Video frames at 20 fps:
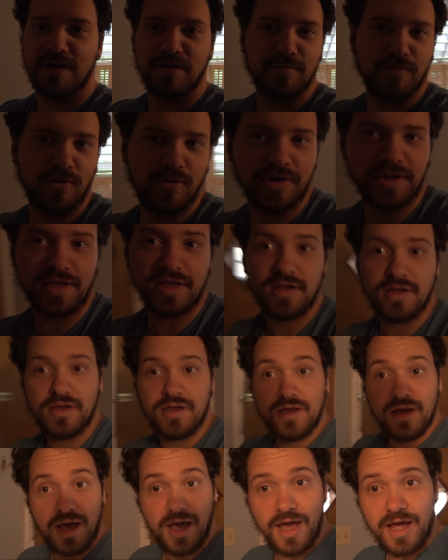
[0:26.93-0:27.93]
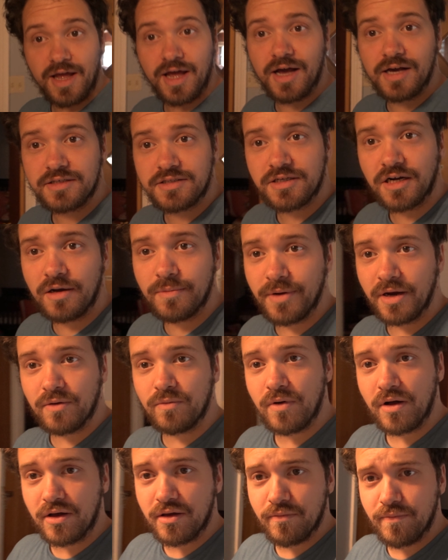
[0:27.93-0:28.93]
and Morty. Hey guys, Tom here.
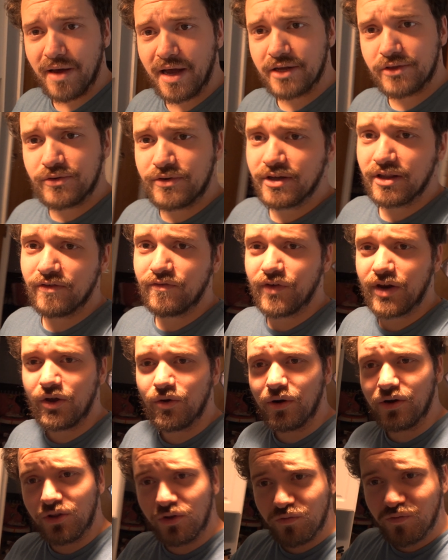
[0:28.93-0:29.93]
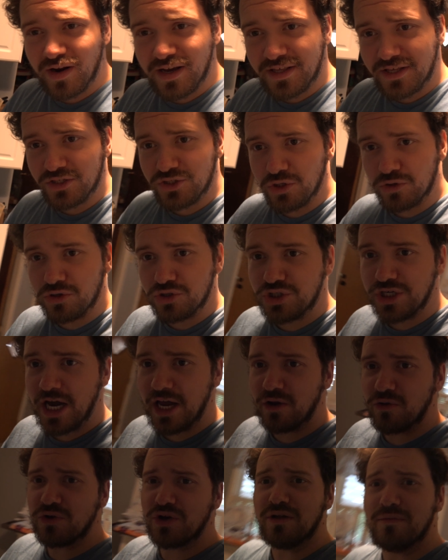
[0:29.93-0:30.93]
Welcome back to another video on the Racing Joker
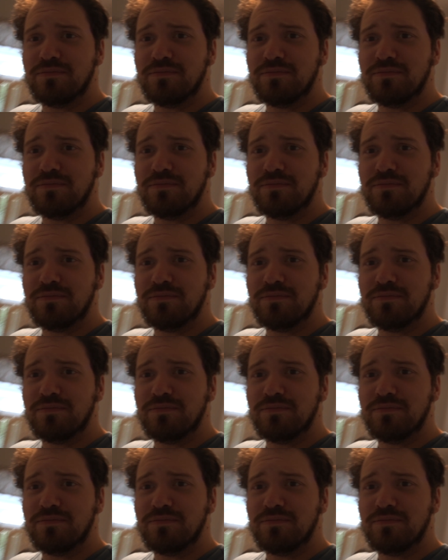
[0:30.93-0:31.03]
channel. Good